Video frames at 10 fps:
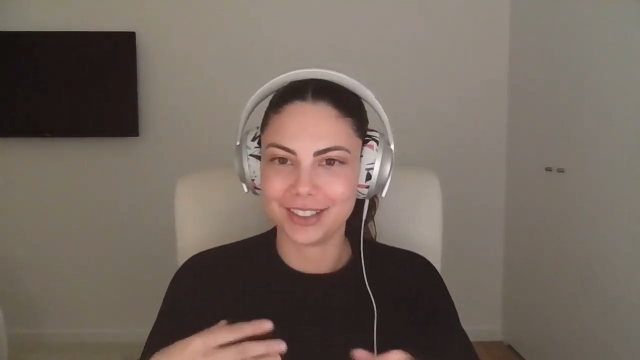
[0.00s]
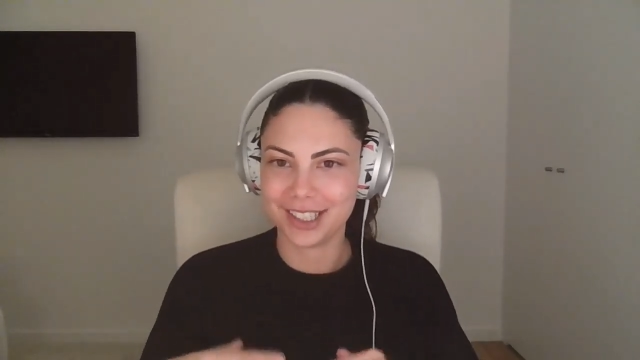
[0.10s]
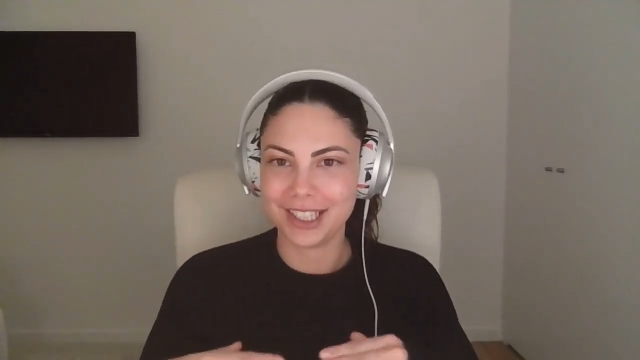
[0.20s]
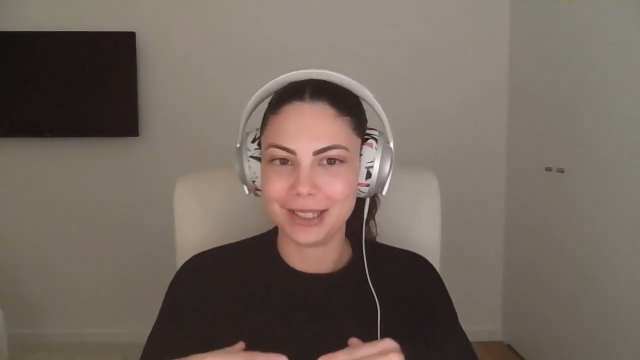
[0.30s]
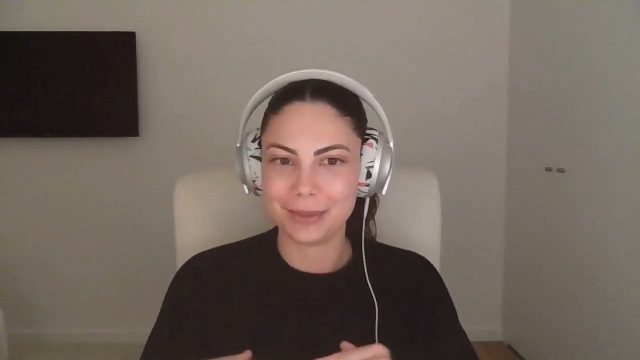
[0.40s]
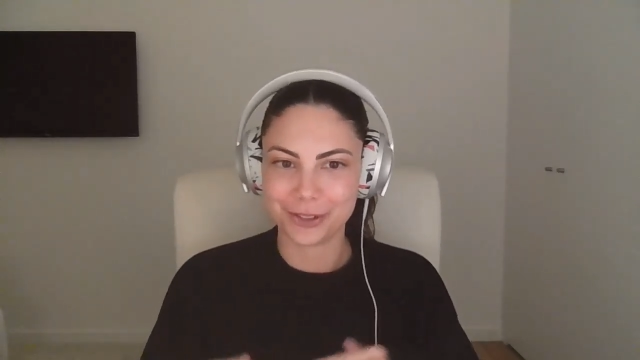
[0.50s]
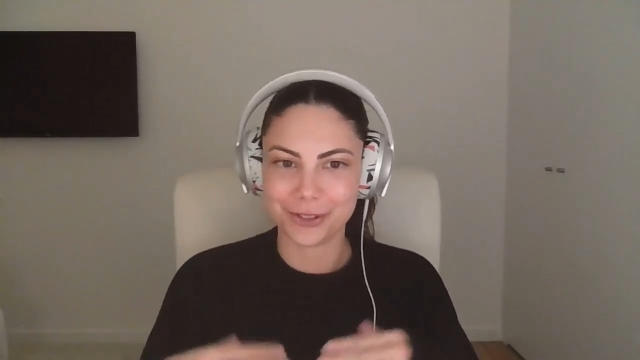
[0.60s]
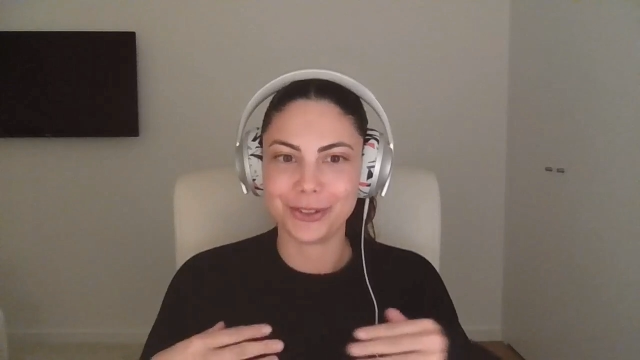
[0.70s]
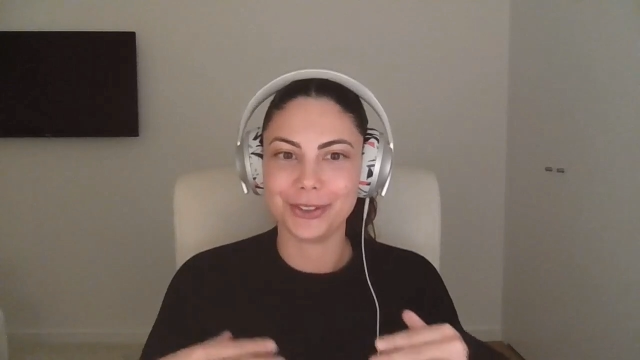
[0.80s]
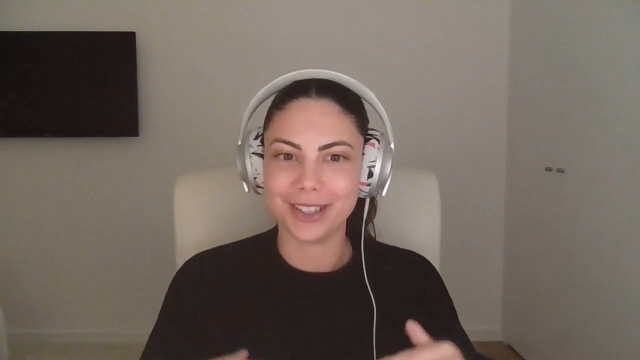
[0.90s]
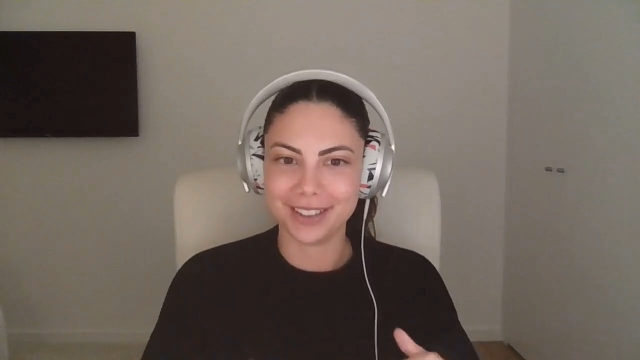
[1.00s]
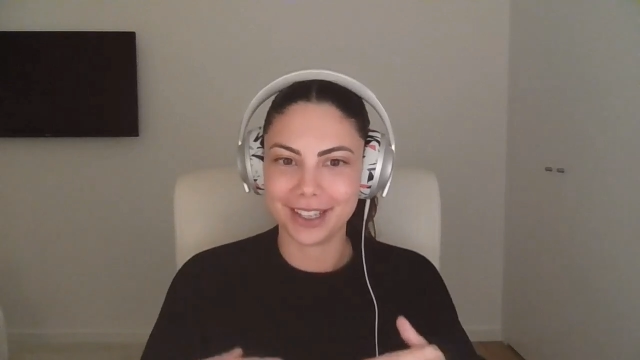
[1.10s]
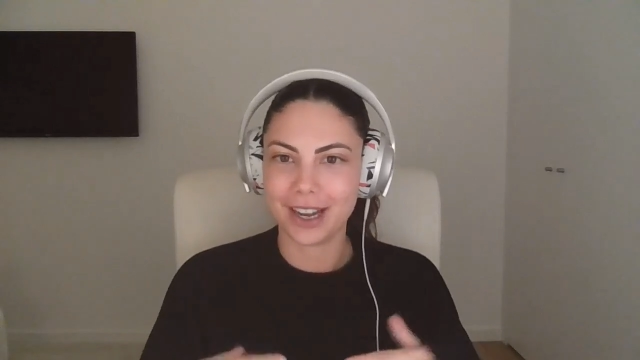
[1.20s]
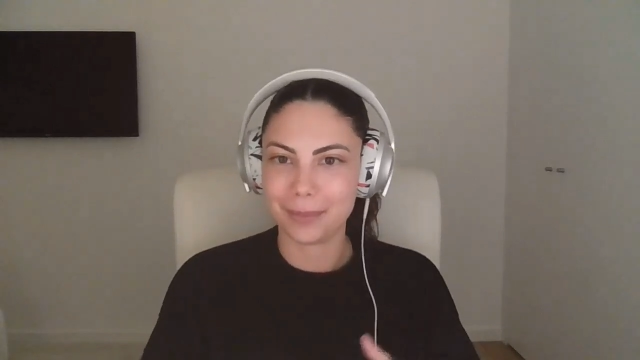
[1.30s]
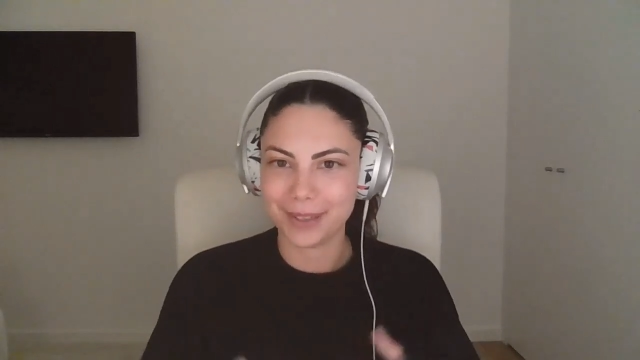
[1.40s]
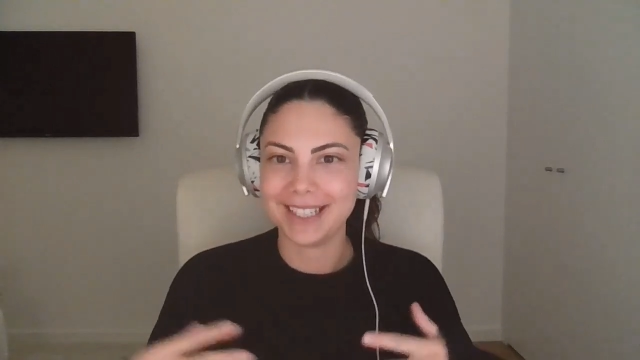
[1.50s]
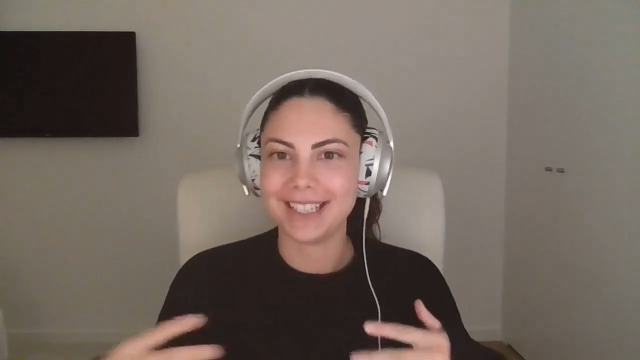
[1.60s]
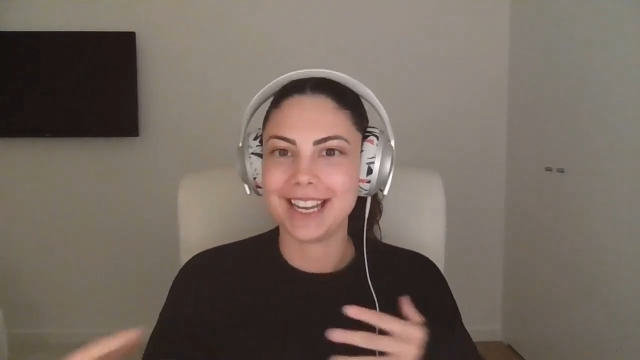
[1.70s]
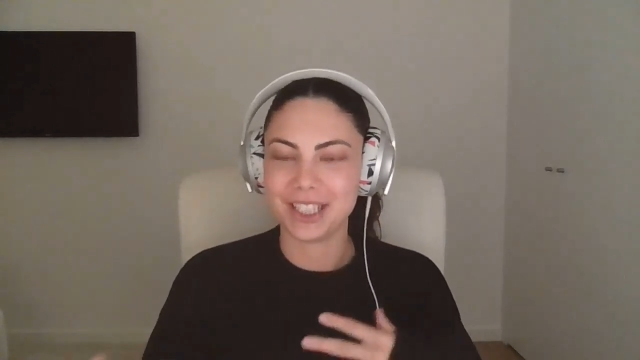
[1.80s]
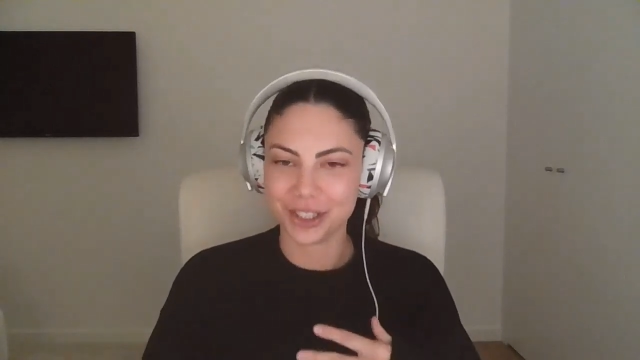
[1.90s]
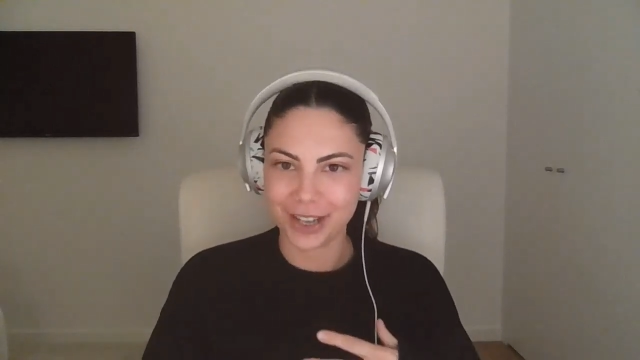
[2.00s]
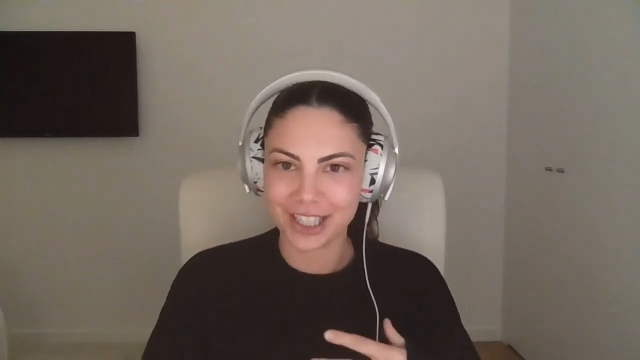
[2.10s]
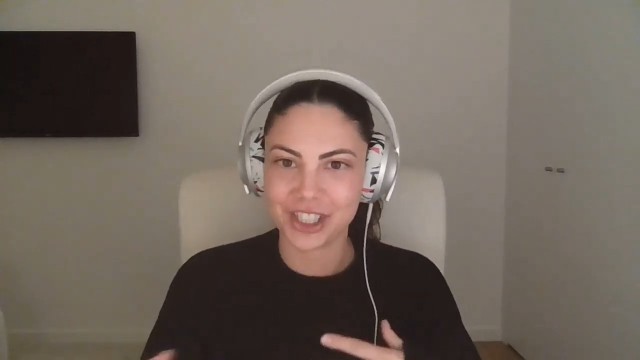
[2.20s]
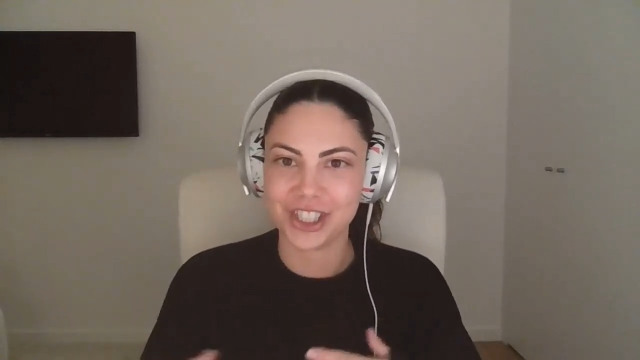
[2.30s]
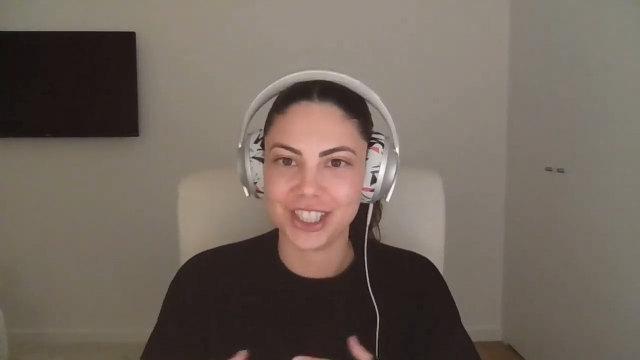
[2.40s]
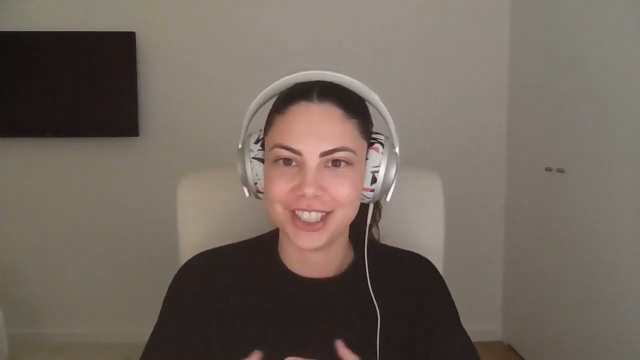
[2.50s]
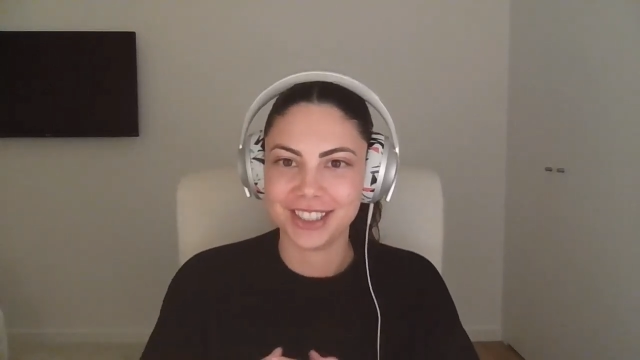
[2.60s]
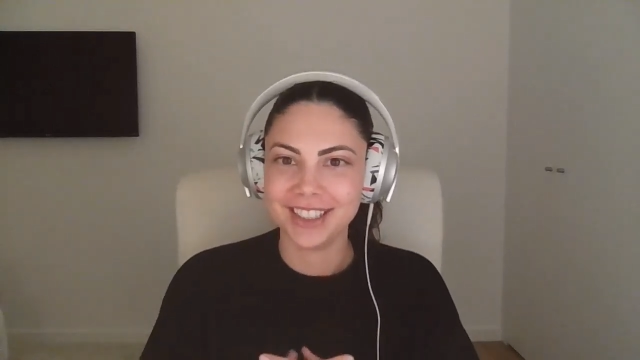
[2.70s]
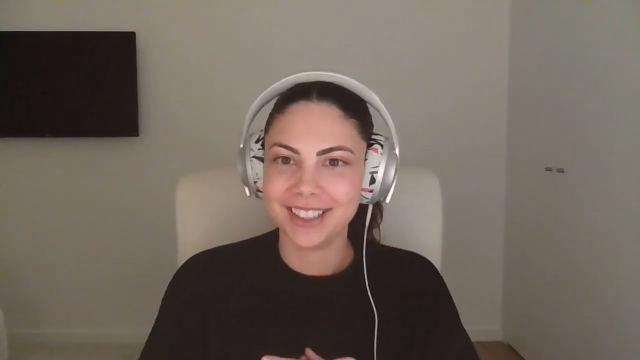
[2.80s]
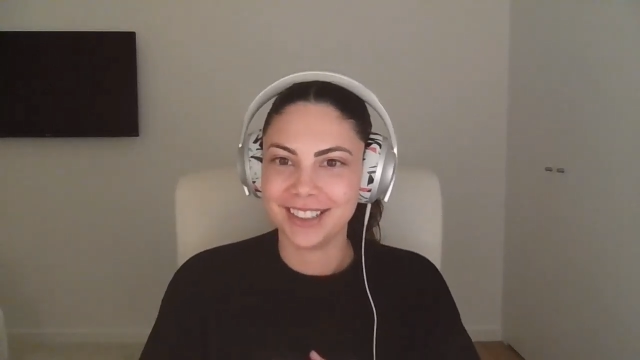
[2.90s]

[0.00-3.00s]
team grew and the company gained traction,